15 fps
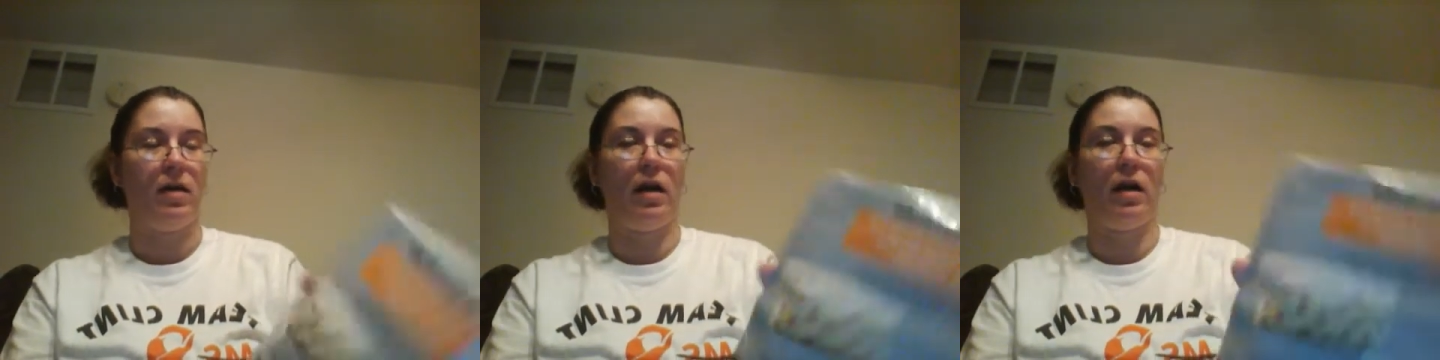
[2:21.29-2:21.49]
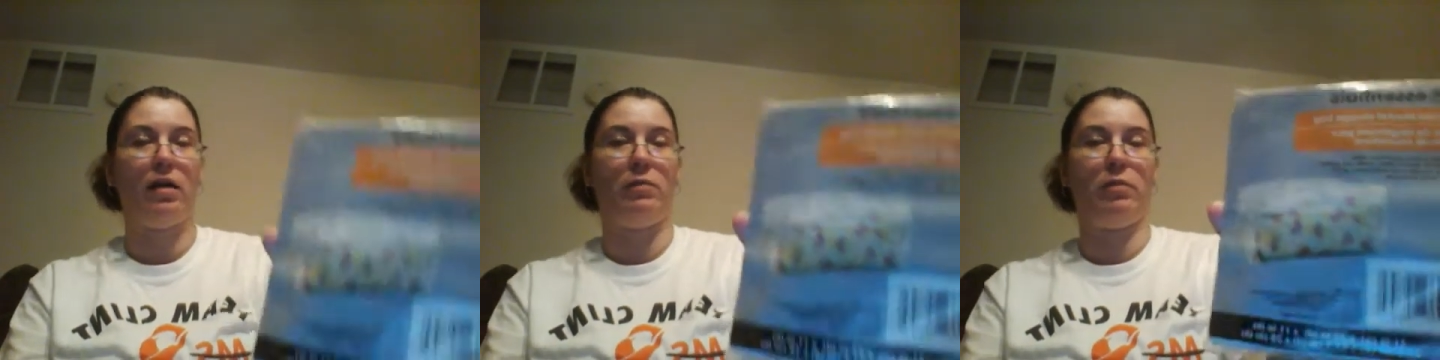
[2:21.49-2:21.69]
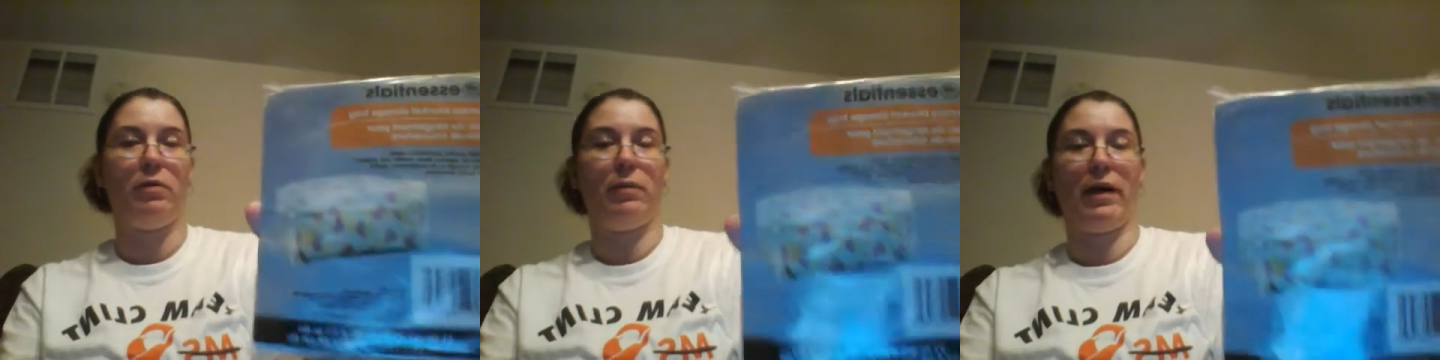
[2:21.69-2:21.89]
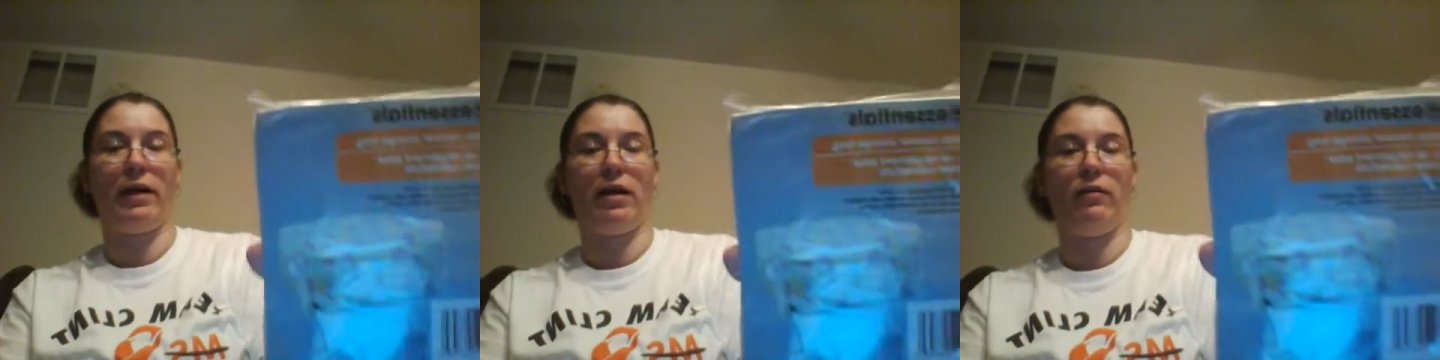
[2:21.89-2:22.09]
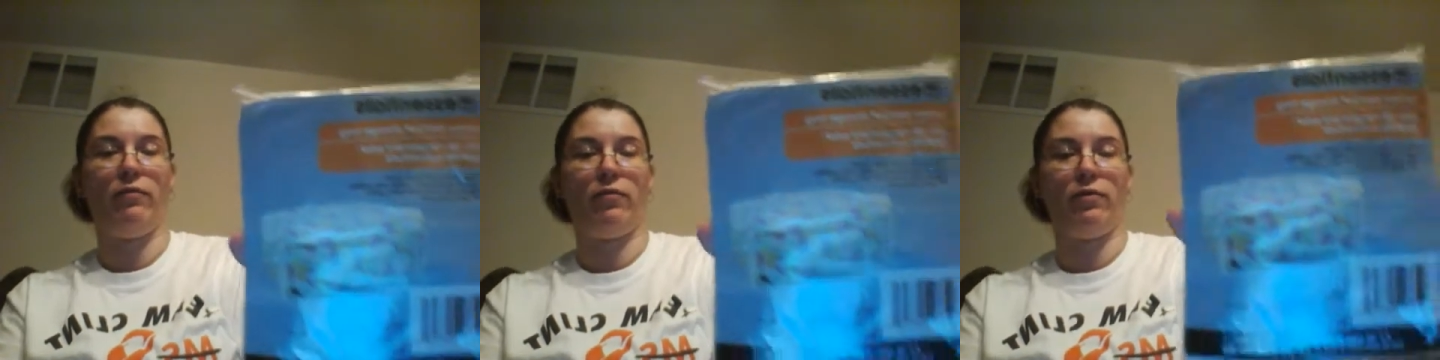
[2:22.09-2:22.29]
I'm gonna put my
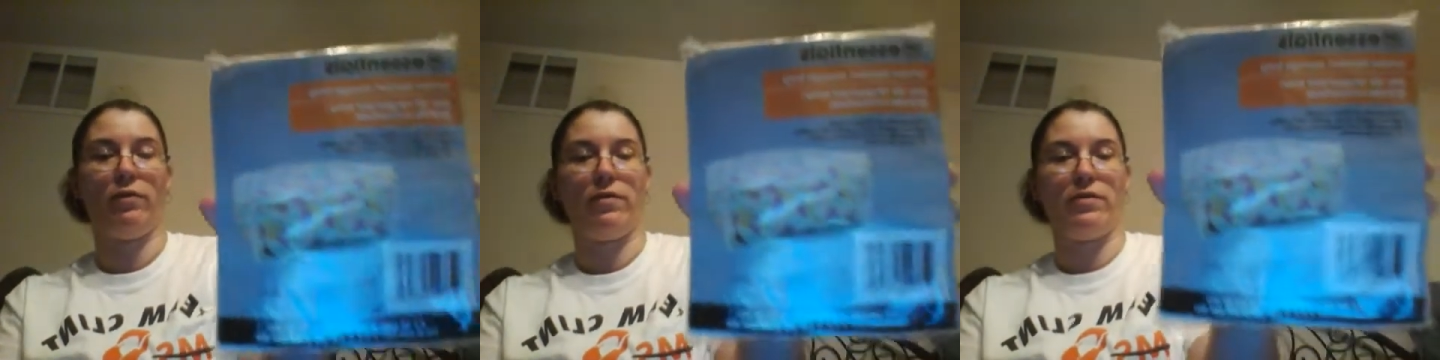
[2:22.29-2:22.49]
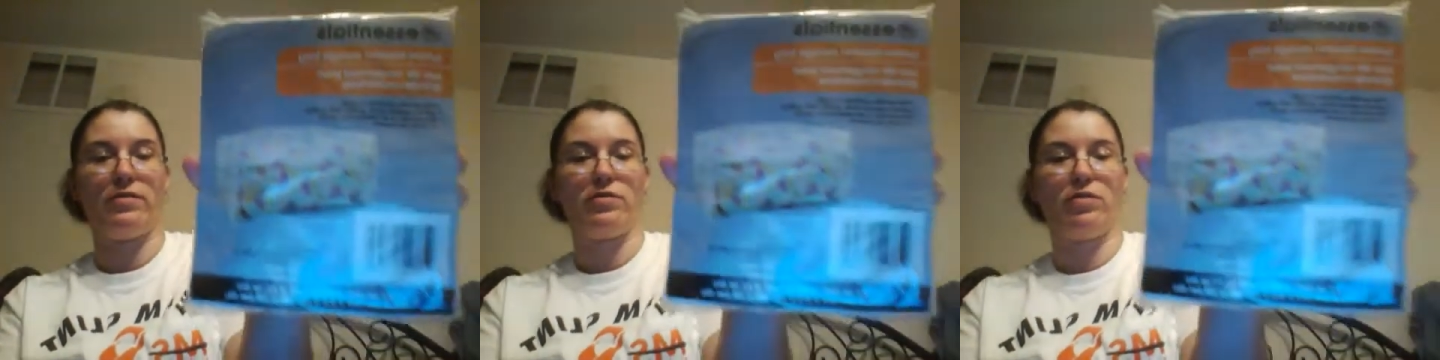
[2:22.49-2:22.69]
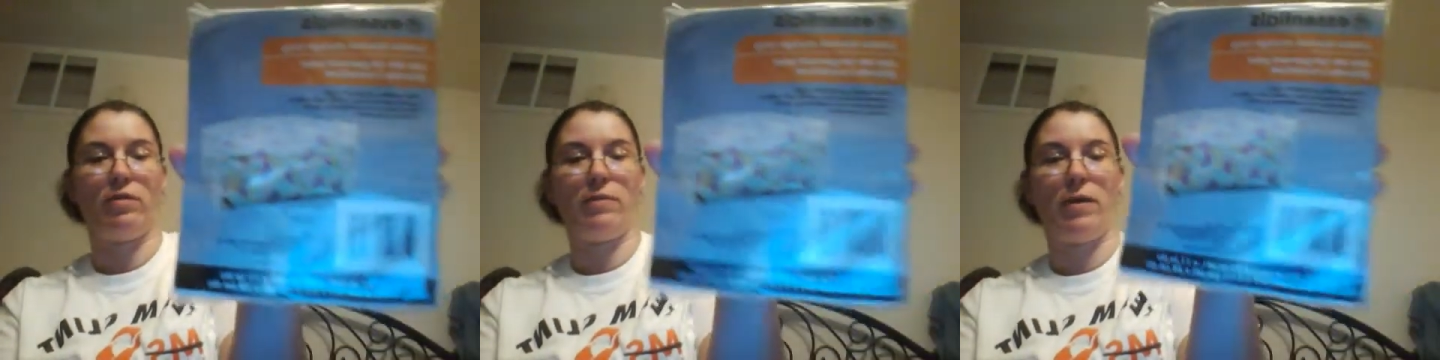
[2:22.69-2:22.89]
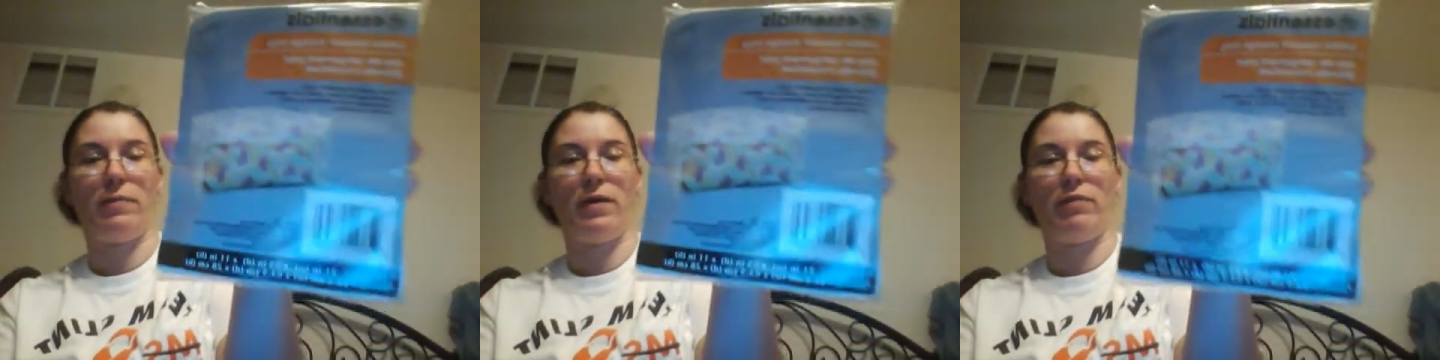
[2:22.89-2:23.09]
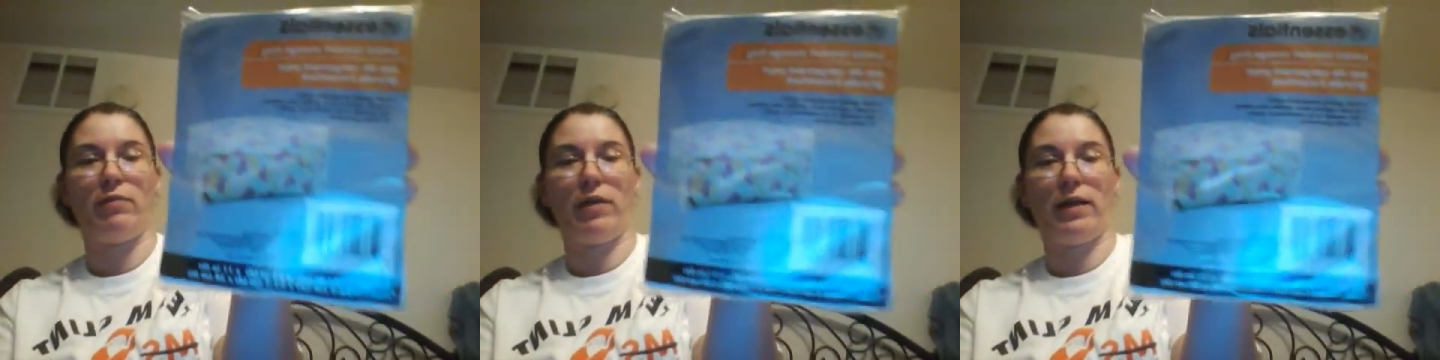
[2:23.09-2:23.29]
comforter that's on my
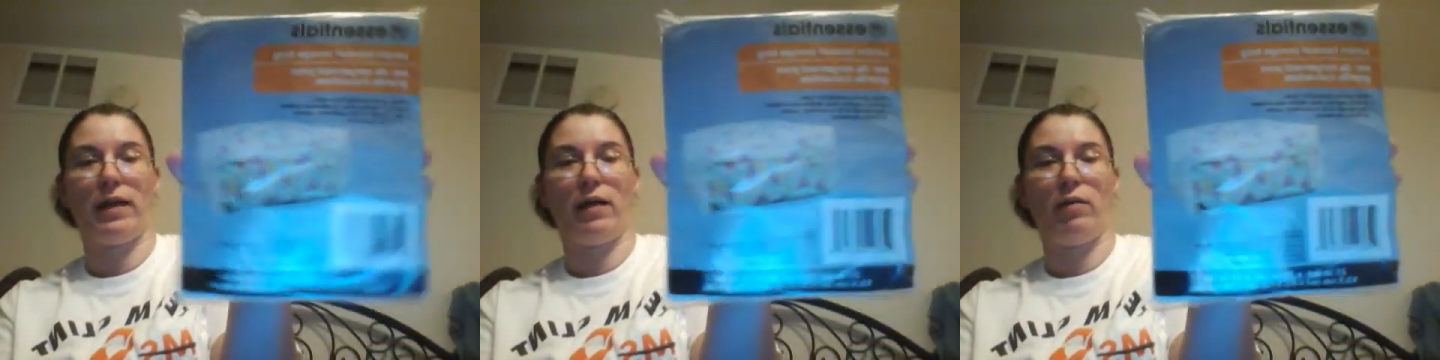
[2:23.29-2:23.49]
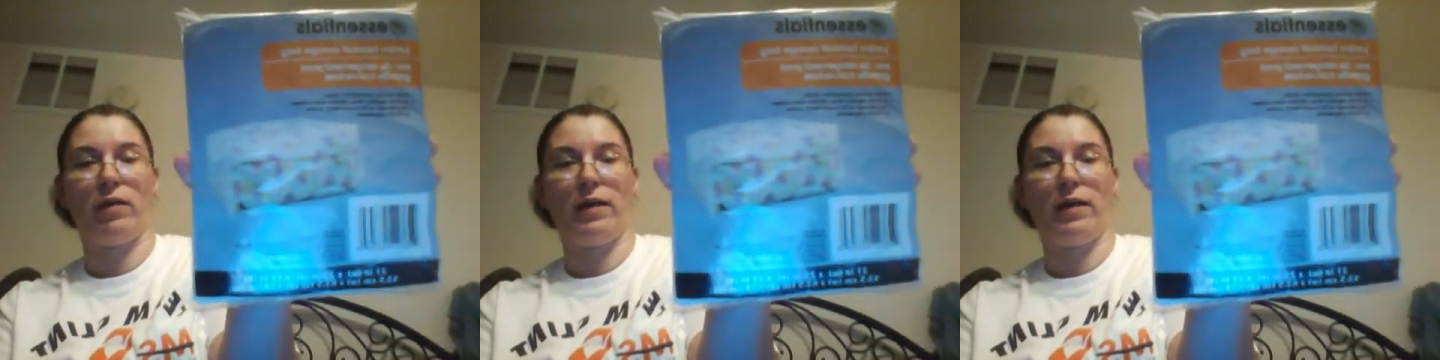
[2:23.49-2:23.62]
bed right now